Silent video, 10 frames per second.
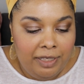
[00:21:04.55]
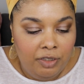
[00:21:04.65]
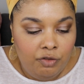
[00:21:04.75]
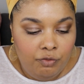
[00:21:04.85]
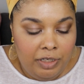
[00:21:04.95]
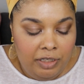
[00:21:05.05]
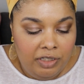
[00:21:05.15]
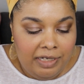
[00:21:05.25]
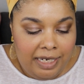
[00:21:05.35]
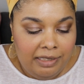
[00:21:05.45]
It
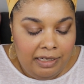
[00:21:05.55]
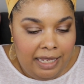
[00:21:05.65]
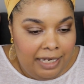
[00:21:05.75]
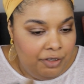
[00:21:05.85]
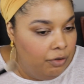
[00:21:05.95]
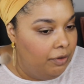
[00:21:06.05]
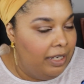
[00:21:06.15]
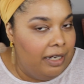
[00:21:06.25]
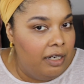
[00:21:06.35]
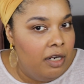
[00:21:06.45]
looks nice and natural
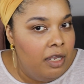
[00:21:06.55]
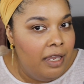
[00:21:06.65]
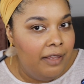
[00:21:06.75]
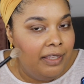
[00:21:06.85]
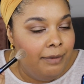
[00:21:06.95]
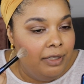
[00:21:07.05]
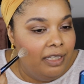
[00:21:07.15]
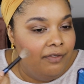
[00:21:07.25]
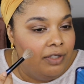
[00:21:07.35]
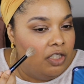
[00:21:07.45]
there. I think I'm gonna
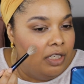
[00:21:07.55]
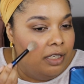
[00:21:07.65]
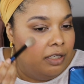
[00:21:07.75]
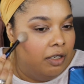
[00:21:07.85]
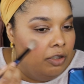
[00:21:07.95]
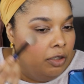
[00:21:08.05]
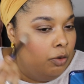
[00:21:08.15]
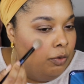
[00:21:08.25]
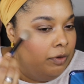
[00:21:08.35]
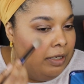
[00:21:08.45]
leave the cheek
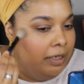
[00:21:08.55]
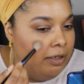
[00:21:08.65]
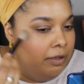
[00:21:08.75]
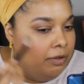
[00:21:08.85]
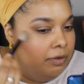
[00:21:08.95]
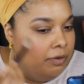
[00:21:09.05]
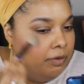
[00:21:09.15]
alone there.